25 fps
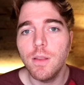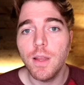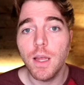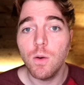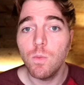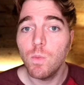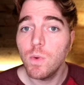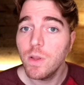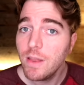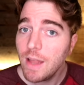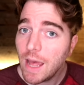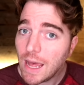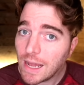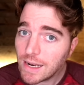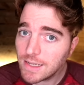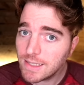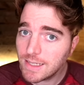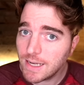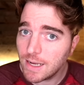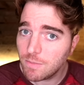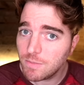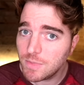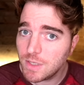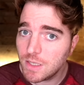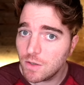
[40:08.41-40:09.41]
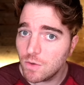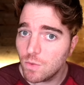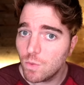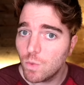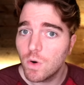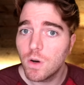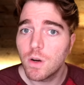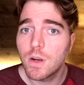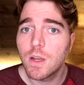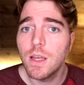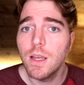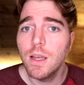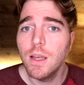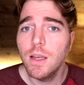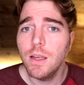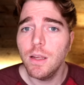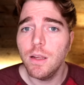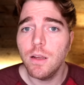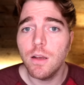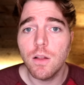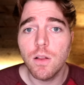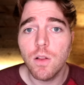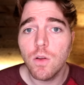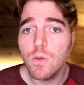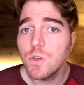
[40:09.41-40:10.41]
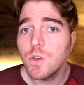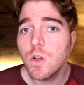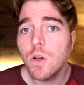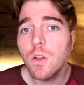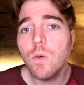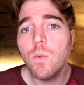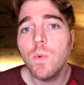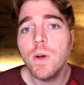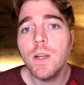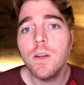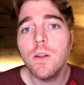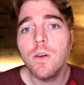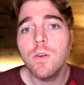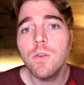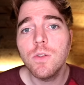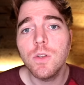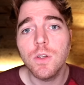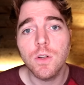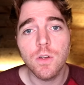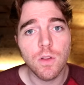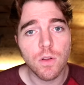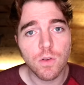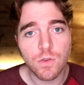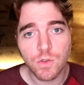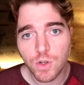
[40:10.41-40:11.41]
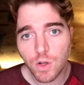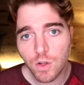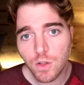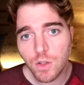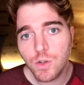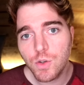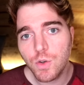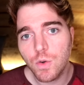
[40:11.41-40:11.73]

Then when that attempt didn't work, he closed all the windows and closed all the